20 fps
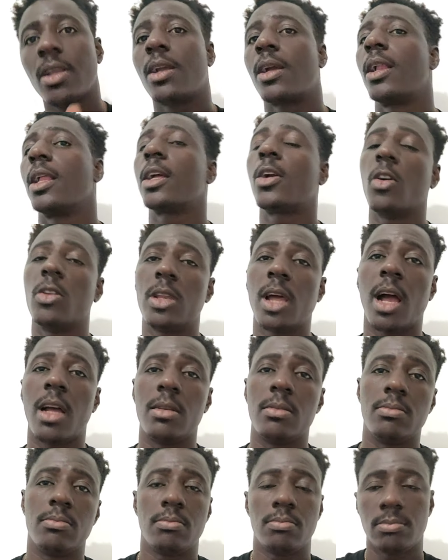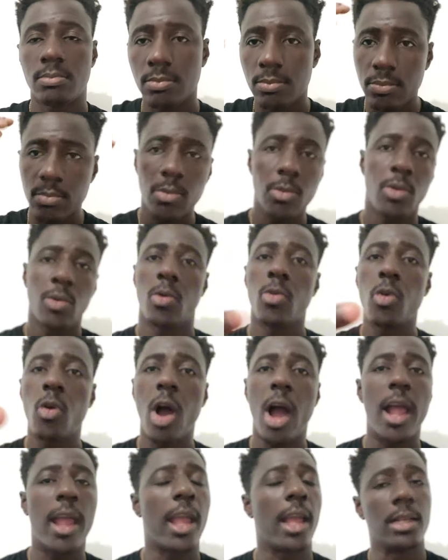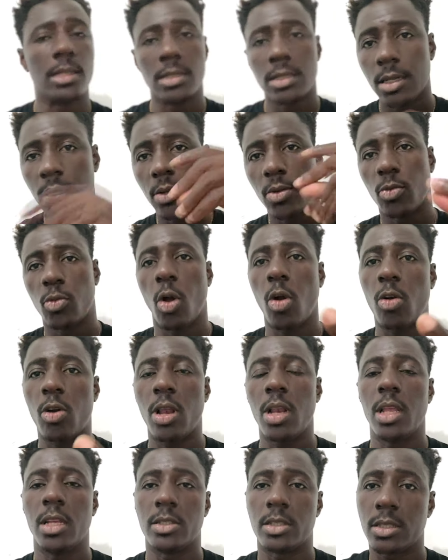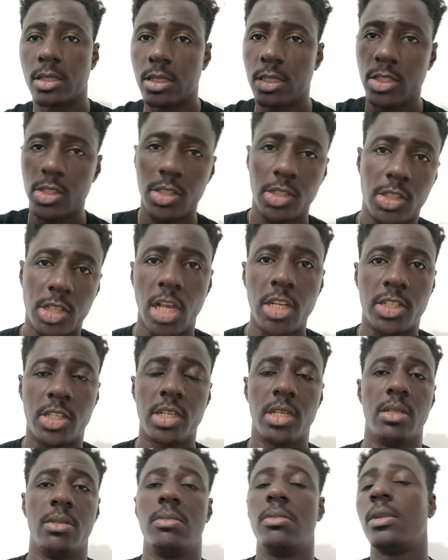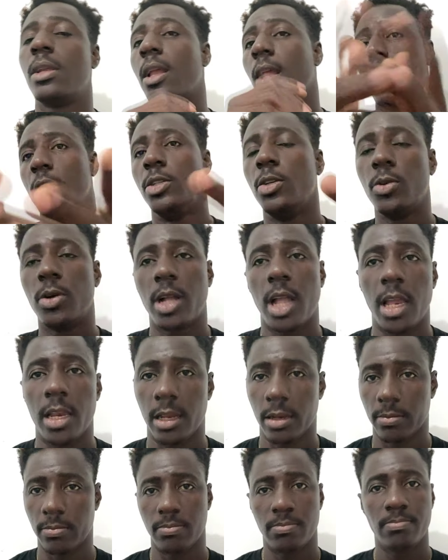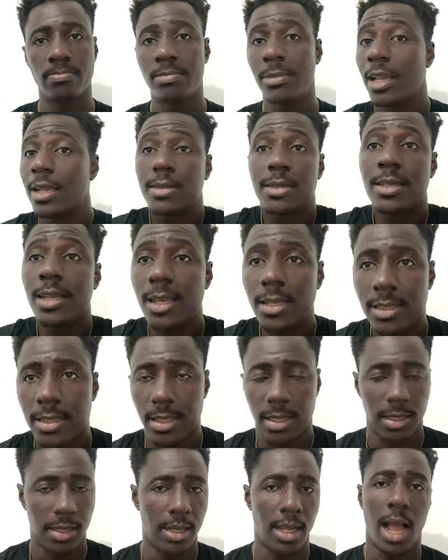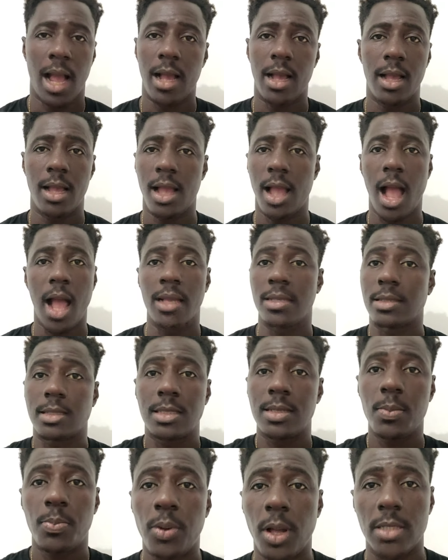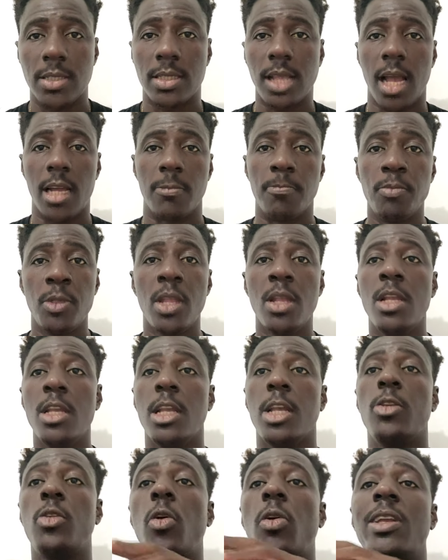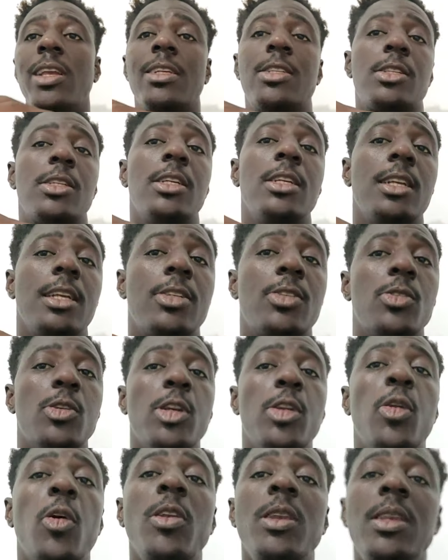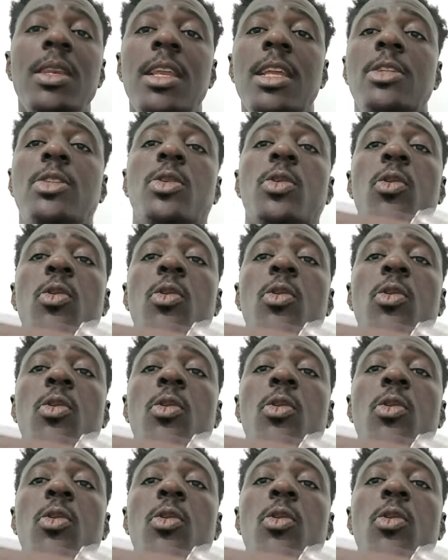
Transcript: click on that. Go ahead, Google it, search in, and you will get it. It's easy, as simple as that. You don't need